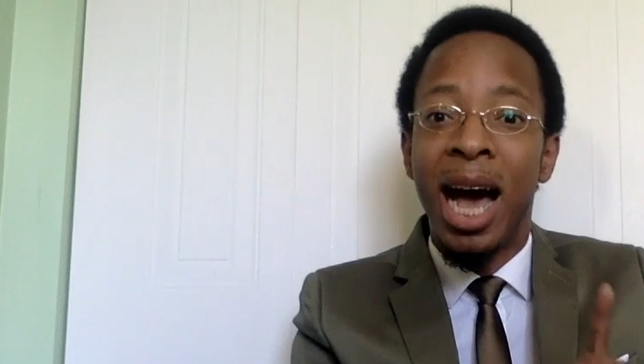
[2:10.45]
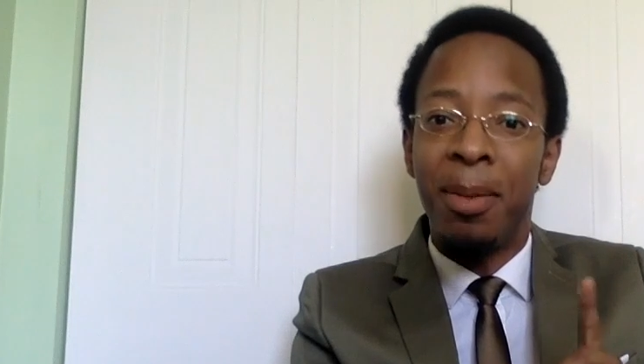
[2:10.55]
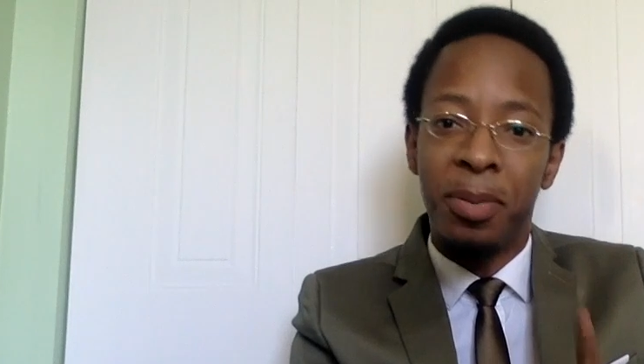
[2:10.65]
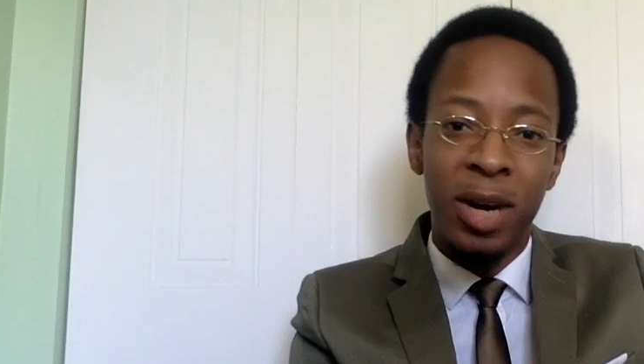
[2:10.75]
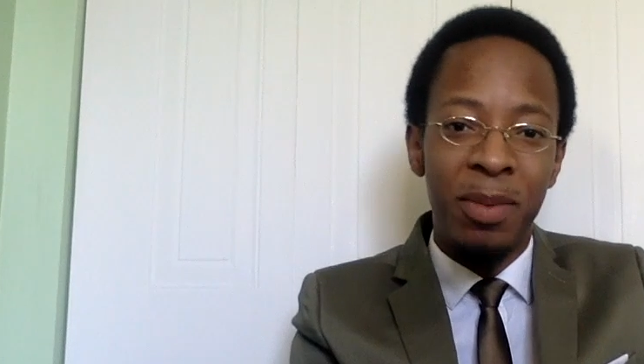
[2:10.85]

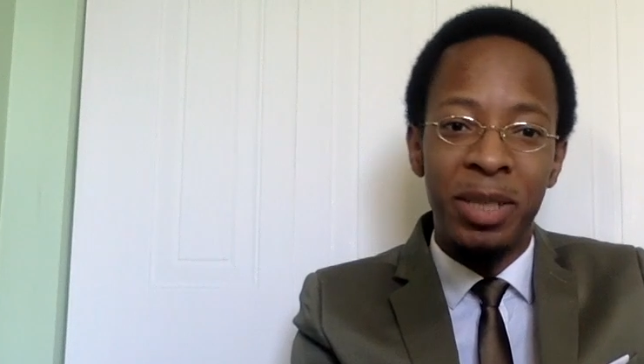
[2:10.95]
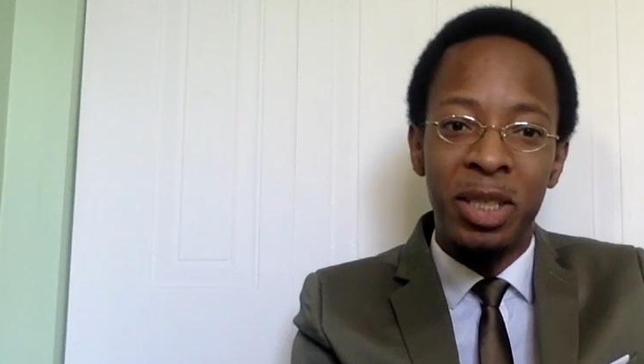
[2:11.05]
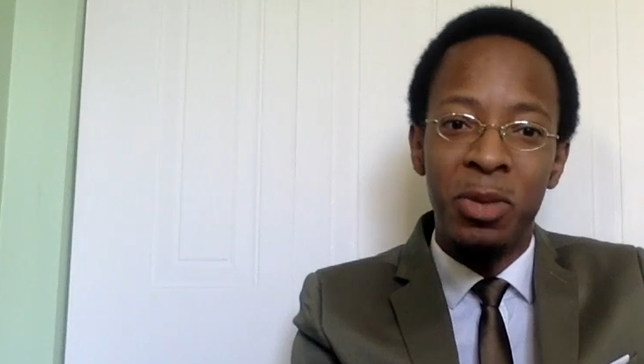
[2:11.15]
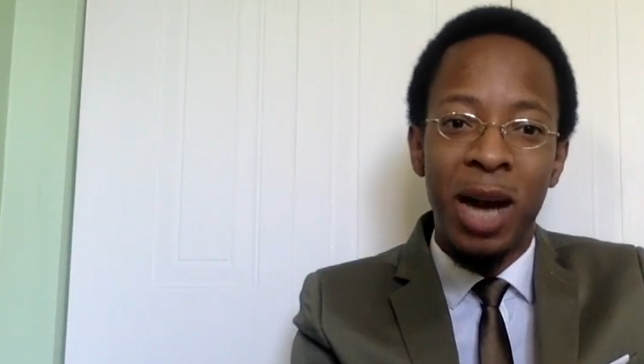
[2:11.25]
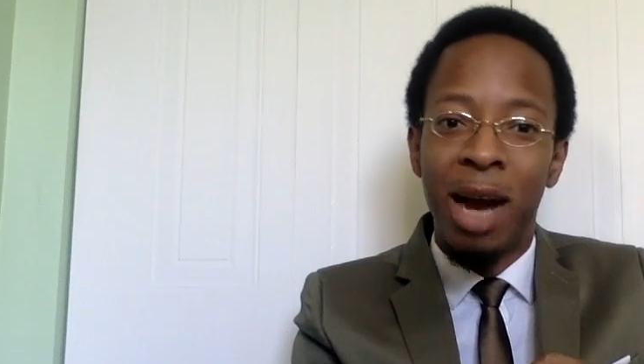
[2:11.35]
I
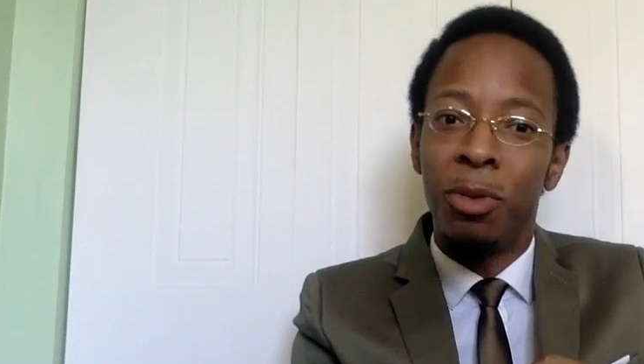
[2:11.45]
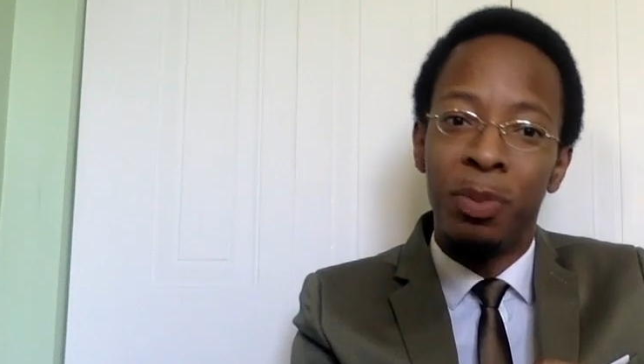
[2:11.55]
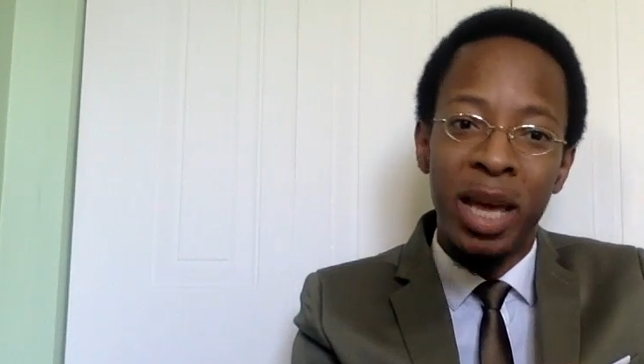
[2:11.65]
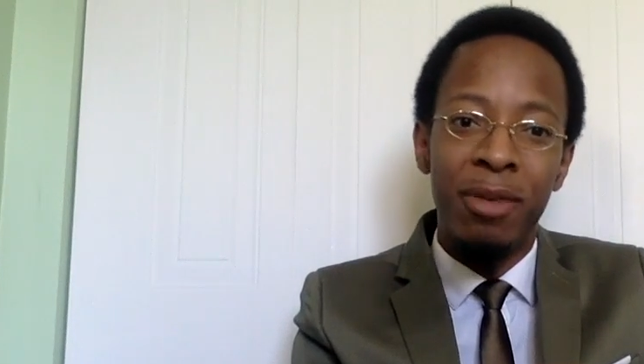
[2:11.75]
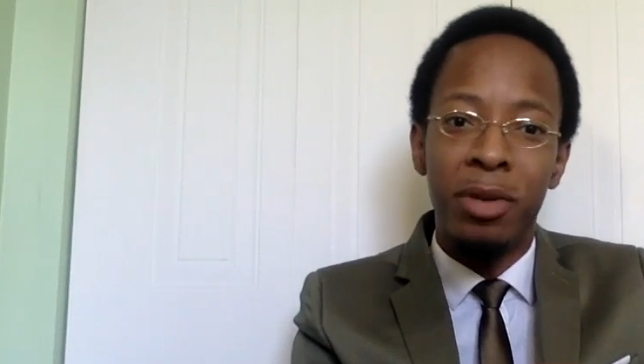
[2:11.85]
promise you I
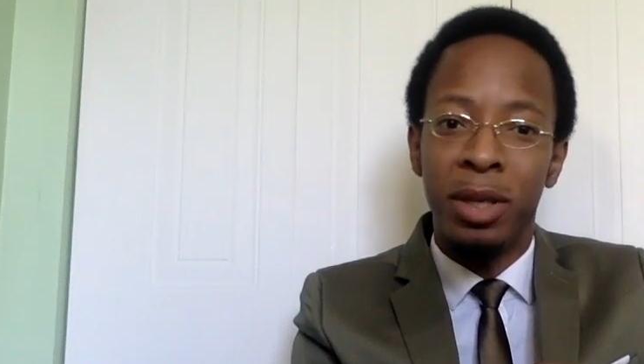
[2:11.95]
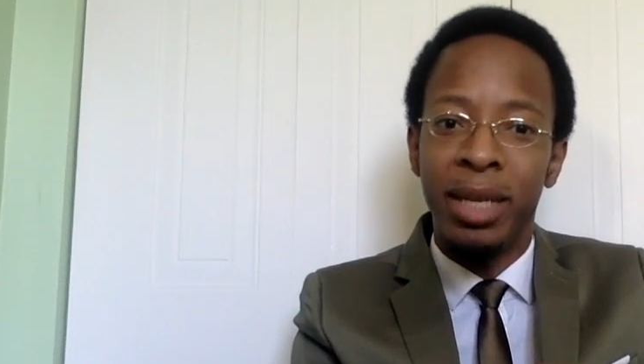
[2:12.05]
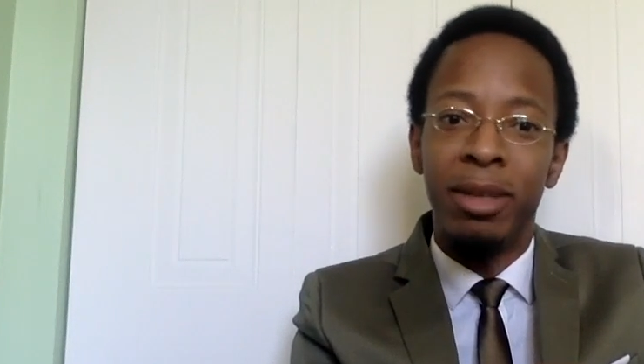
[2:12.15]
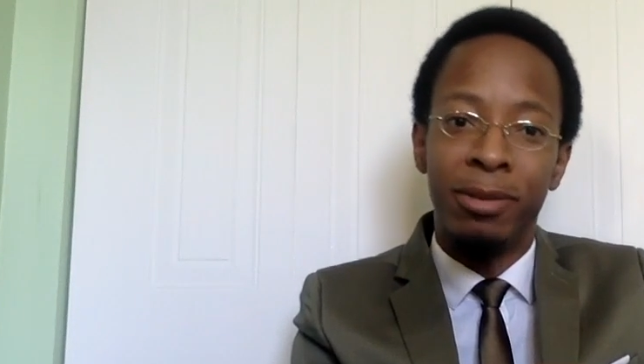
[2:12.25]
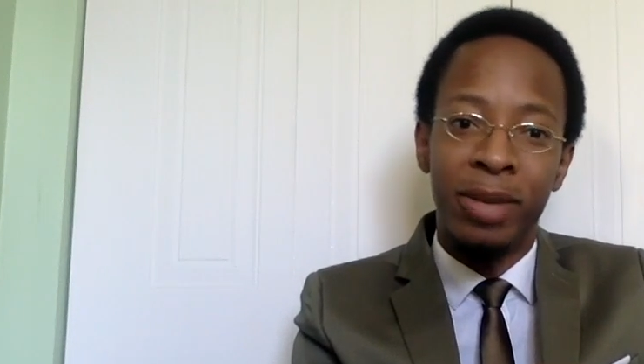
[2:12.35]
will pay for the
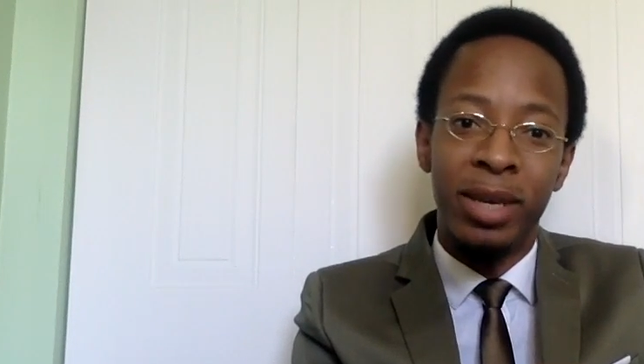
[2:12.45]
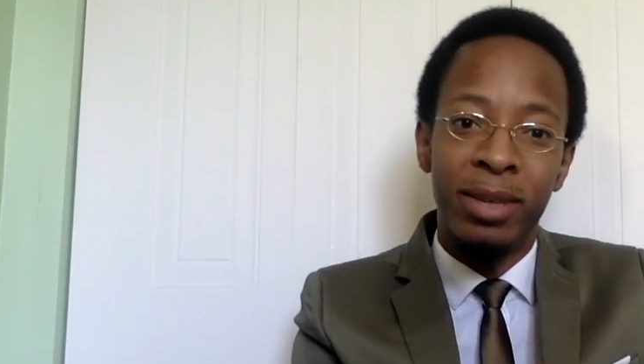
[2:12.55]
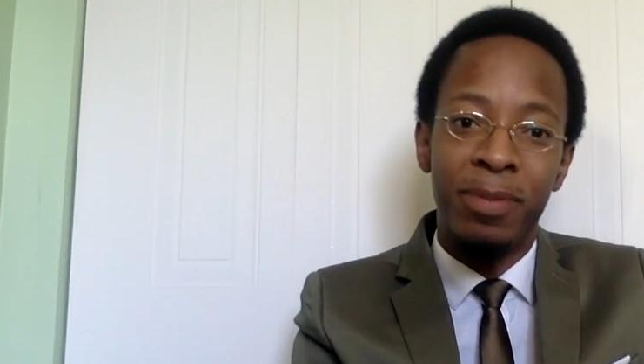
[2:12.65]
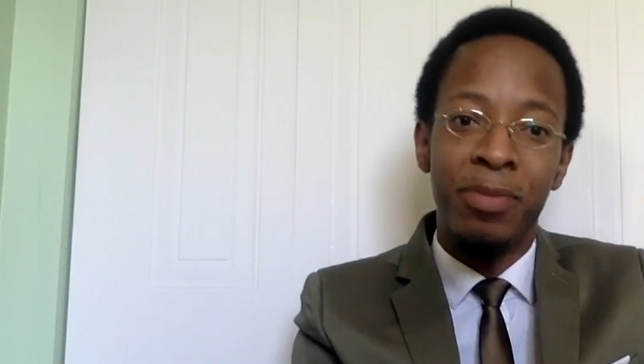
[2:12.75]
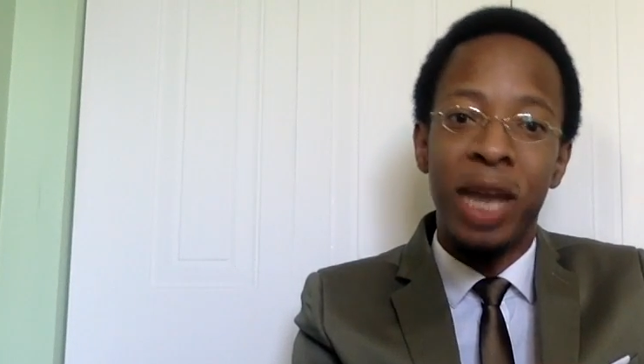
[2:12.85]
legal
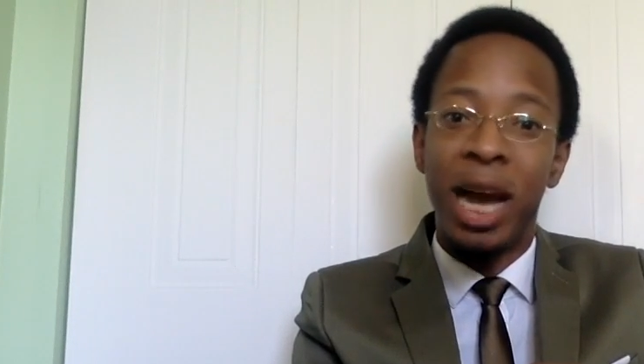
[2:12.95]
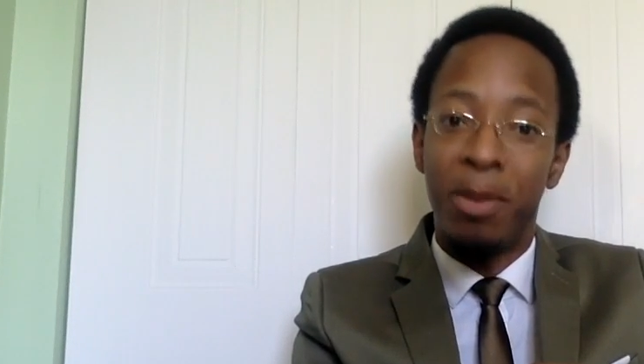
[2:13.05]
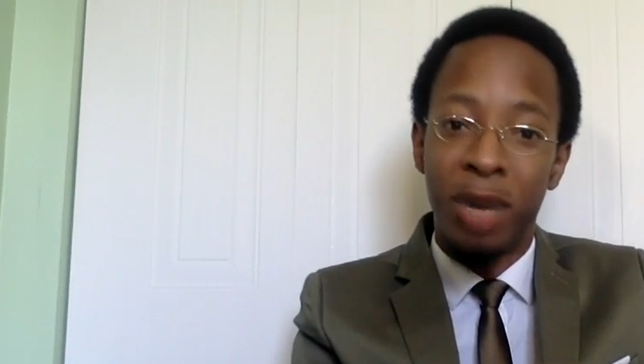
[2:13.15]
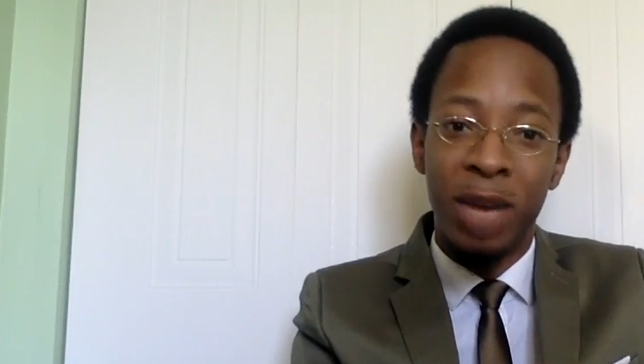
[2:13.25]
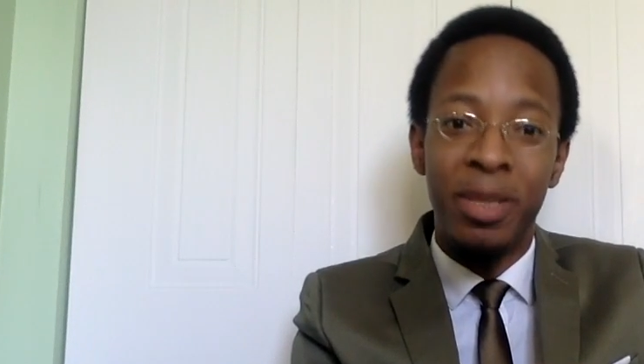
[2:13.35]
fees. I
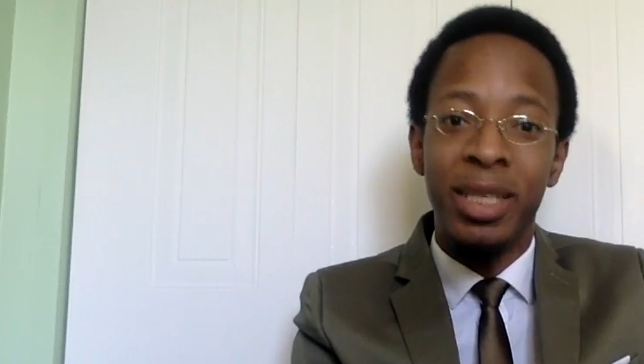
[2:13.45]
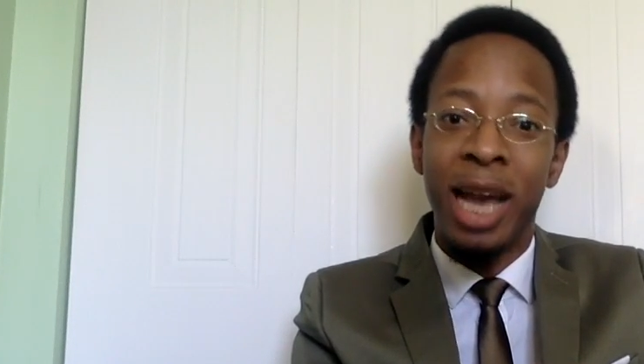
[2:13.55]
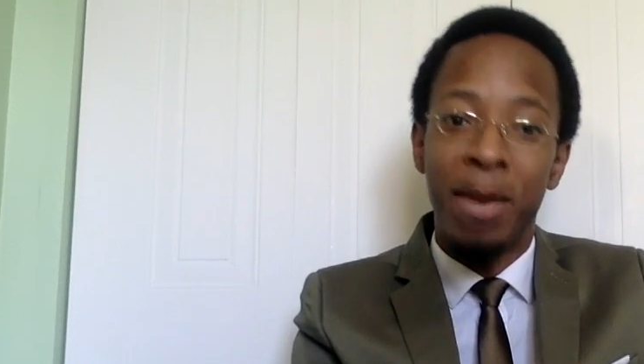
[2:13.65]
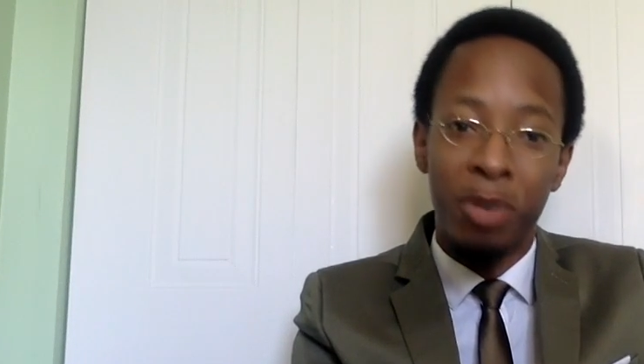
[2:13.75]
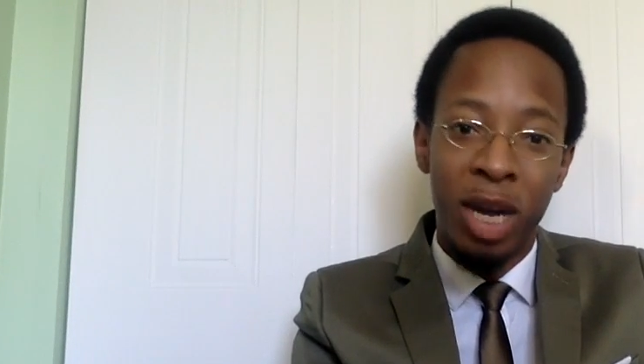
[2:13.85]
promise,
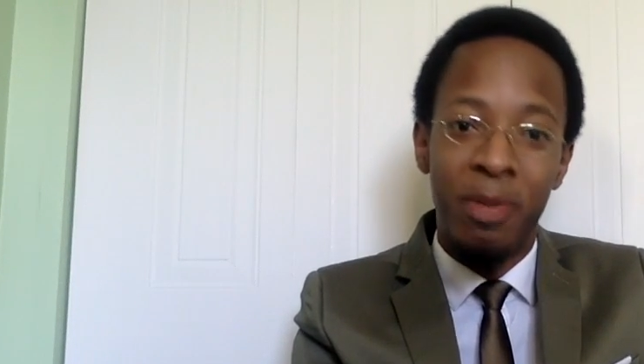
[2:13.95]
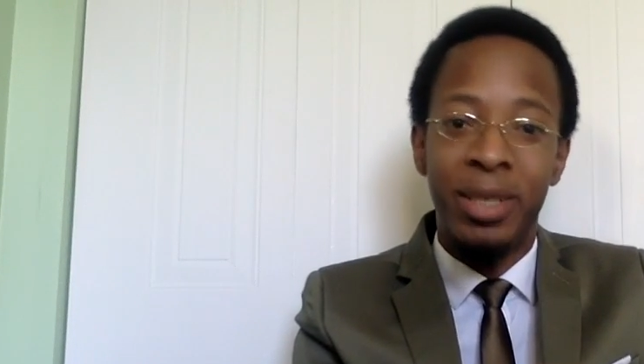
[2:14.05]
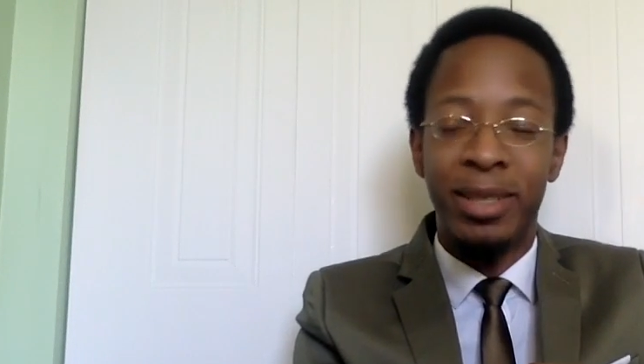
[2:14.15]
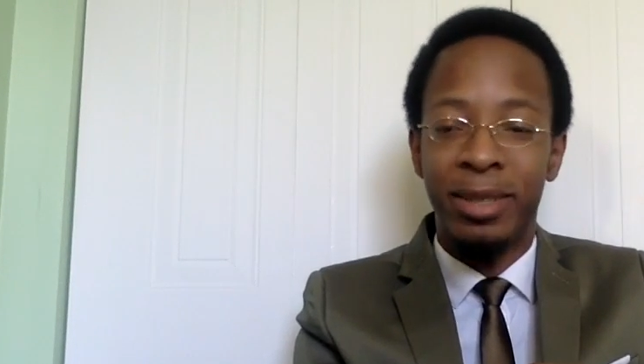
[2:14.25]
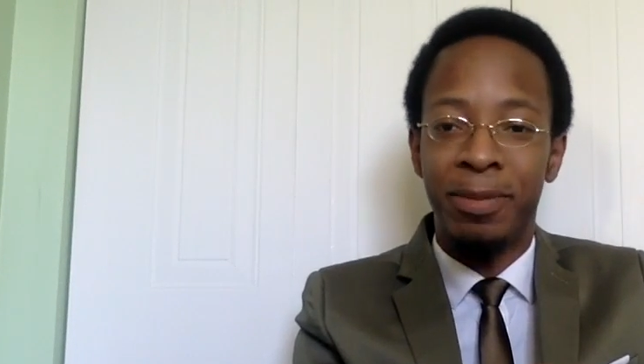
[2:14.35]
I
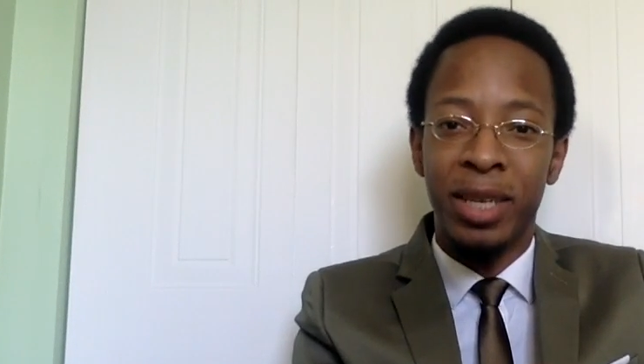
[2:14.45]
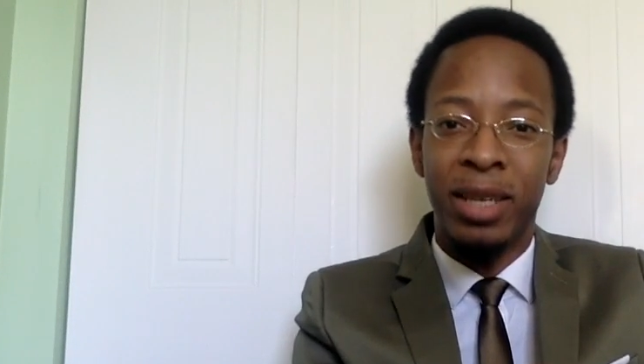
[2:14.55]
promise.